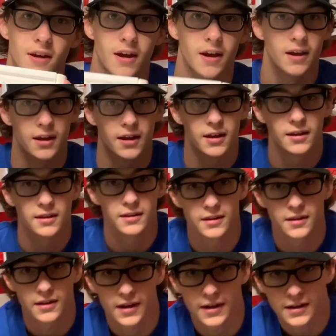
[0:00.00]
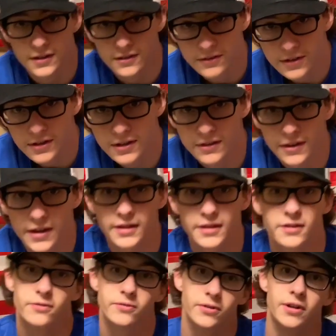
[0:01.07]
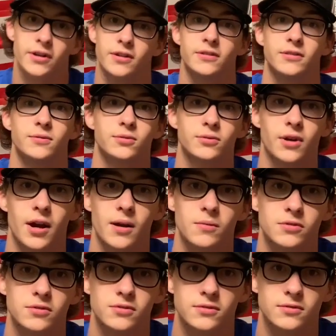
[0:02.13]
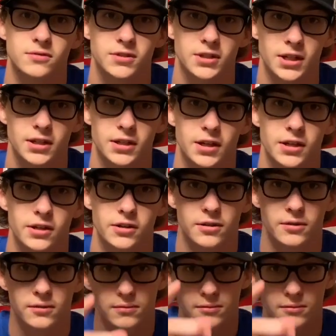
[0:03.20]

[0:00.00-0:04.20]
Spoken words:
And like I said, thank you for 100 subscribers. See you later.